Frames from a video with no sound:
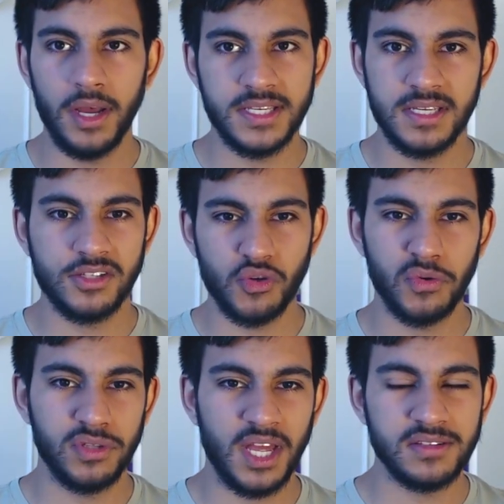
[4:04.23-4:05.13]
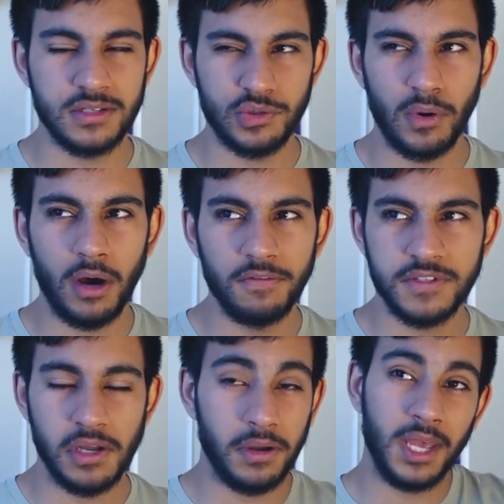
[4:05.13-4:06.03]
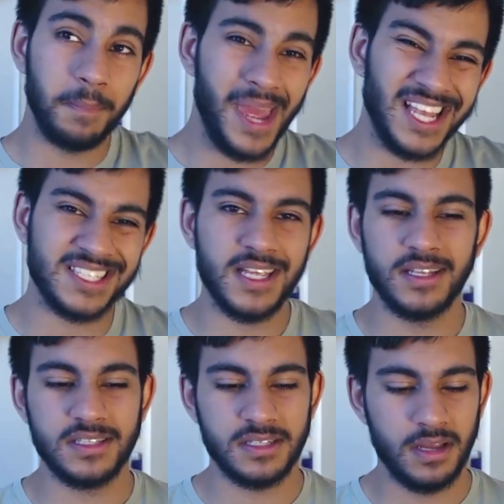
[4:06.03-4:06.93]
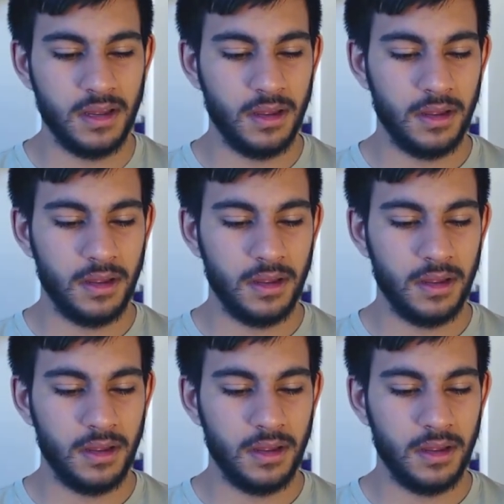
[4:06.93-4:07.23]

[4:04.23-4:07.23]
got it since two thousand twelve, so it makes sense.